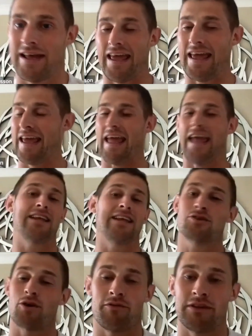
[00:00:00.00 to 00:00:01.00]
any
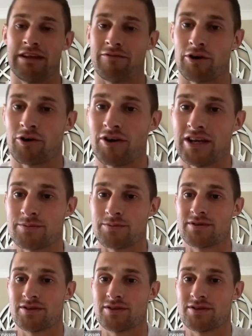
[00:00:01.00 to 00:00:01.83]
sort of flavour of crisps.